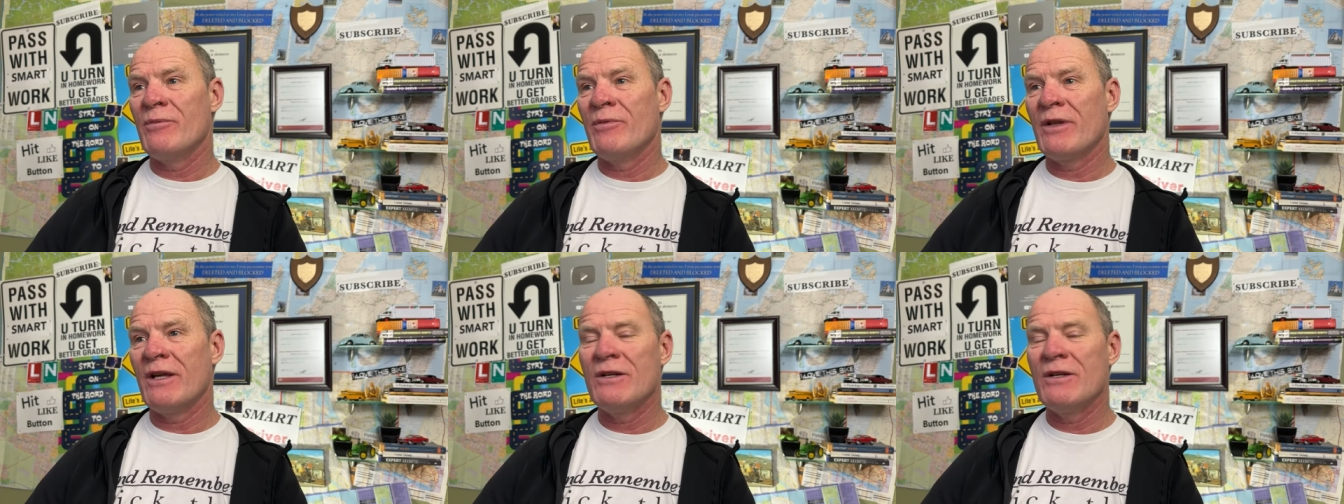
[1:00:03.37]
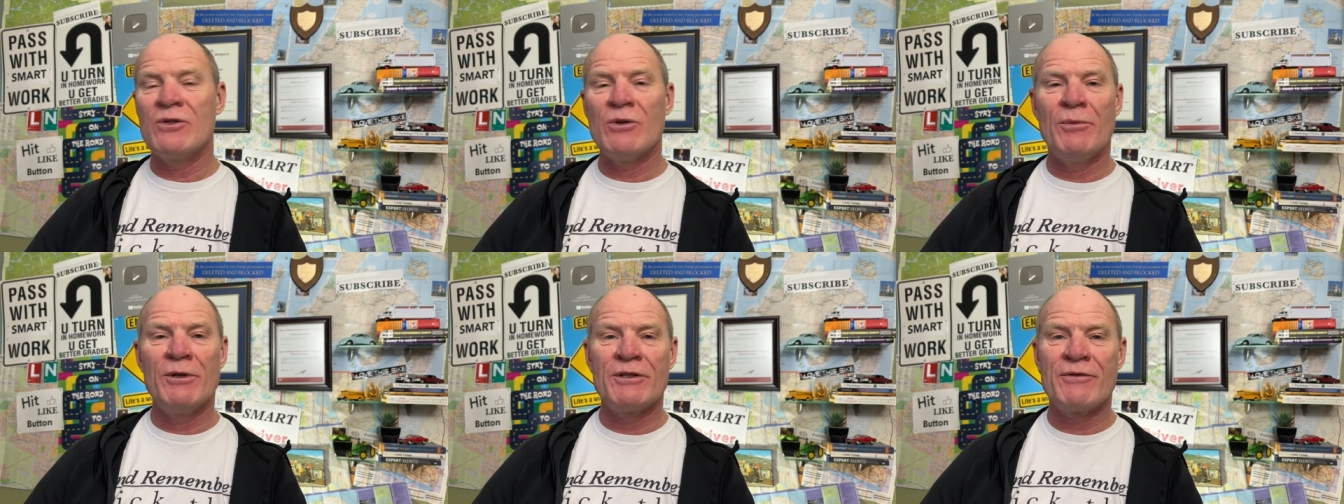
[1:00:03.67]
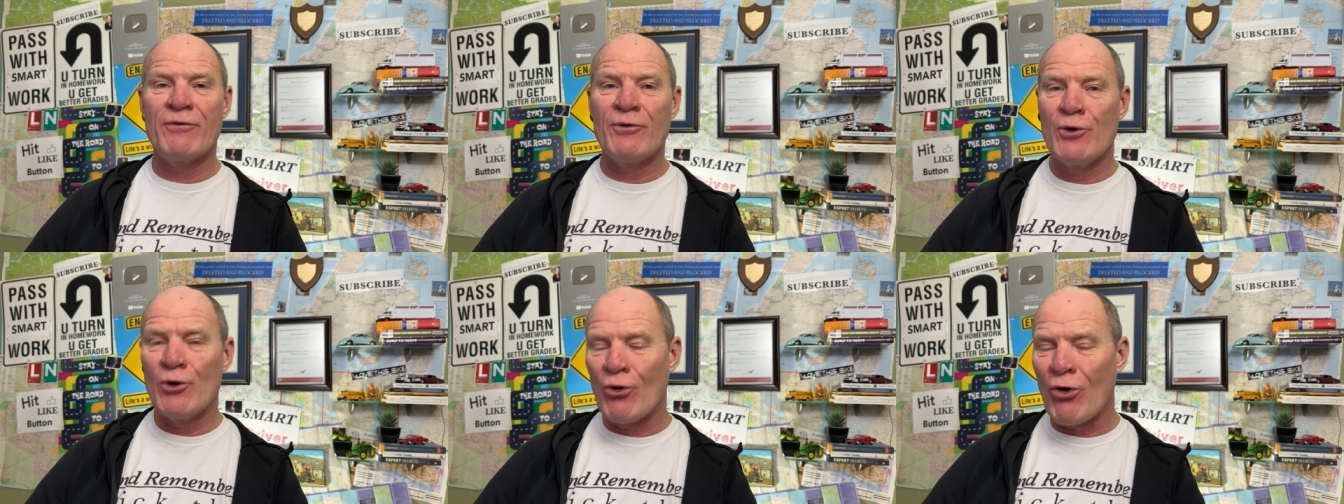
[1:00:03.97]
Thanks so much
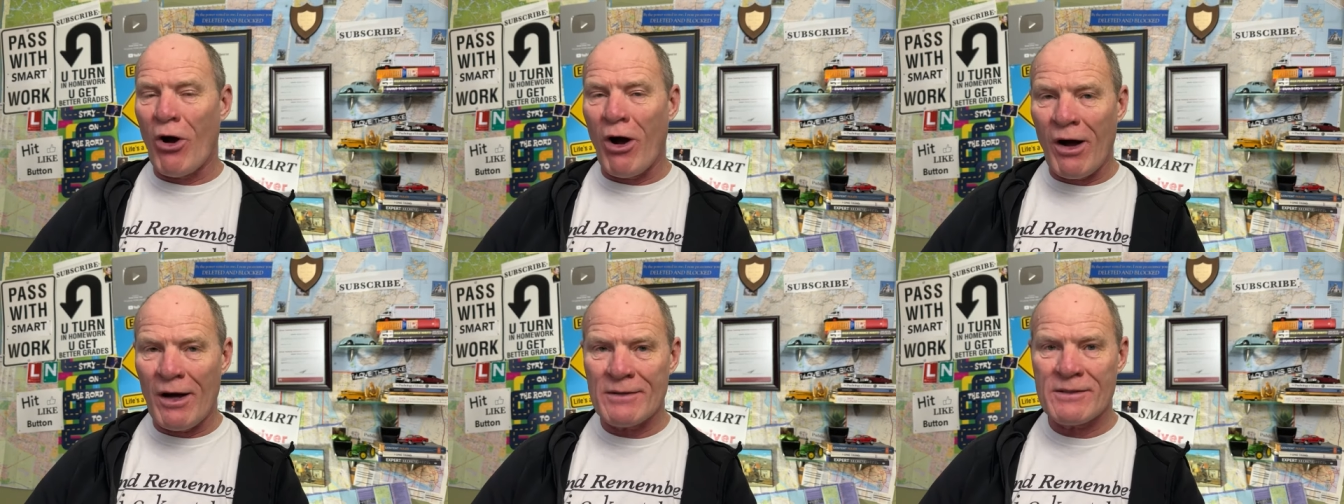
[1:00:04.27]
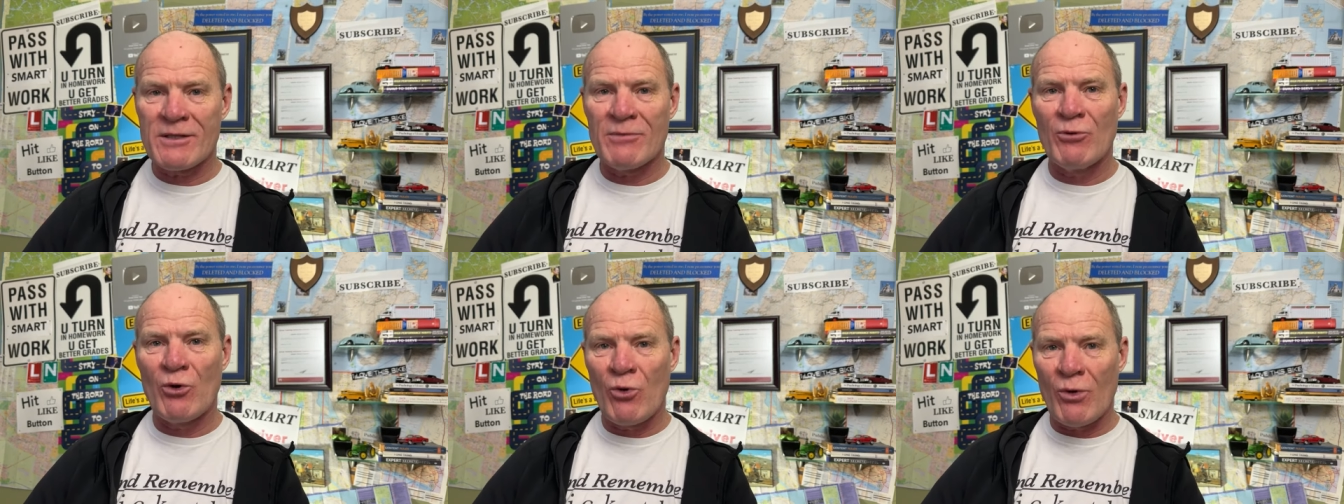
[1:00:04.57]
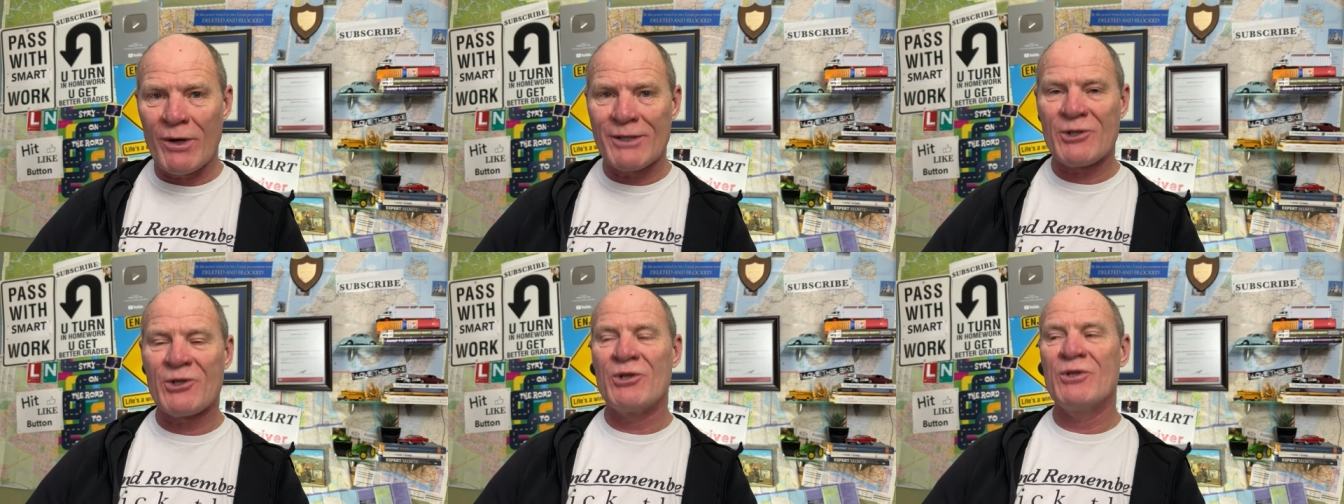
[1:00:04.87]
for your awesome
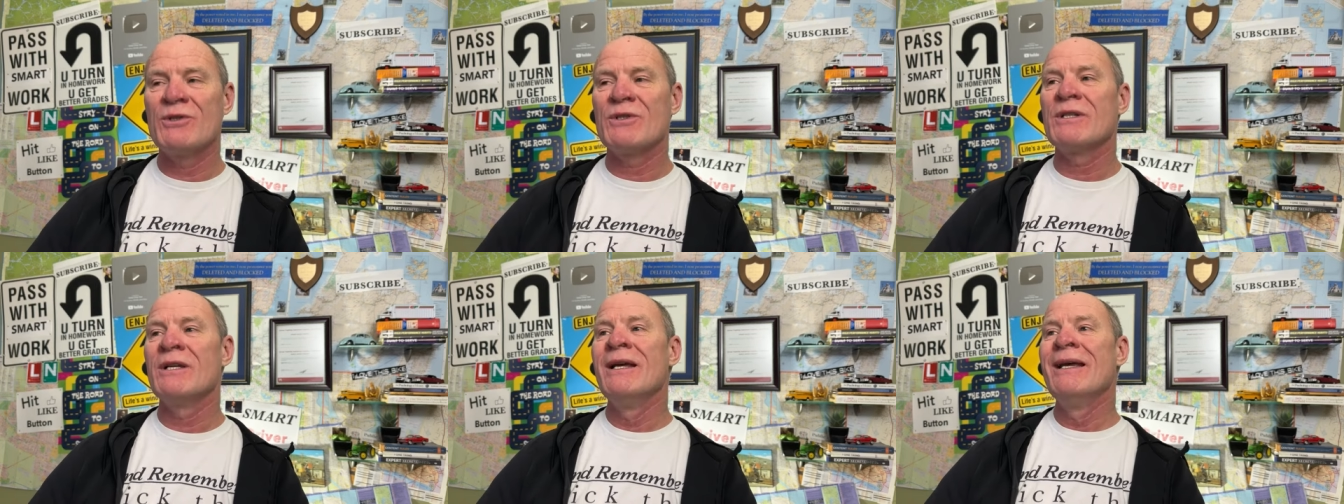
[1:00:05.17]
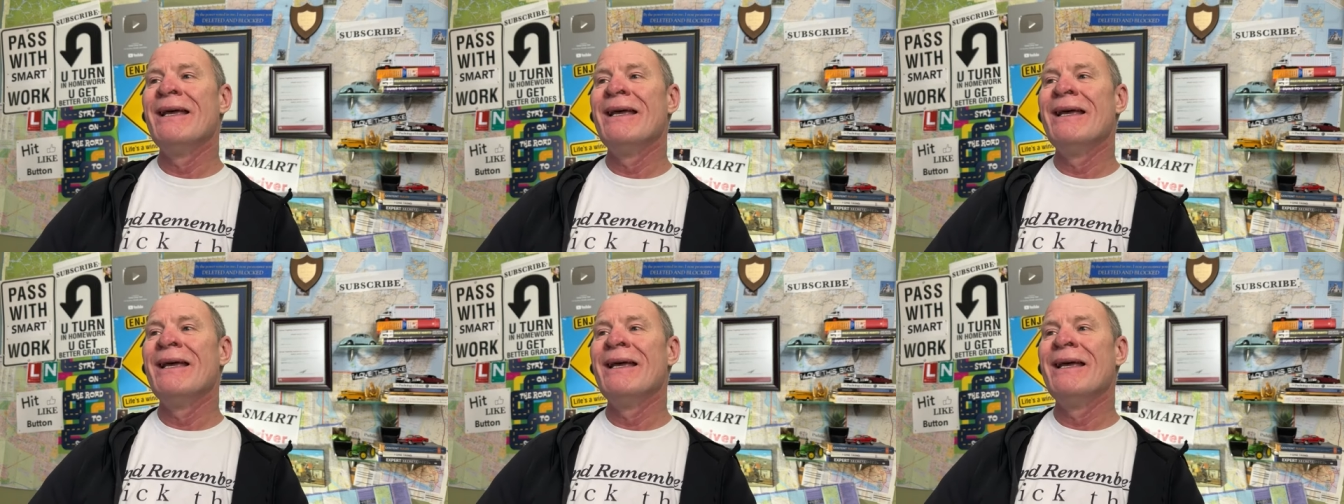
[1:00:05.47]
questions.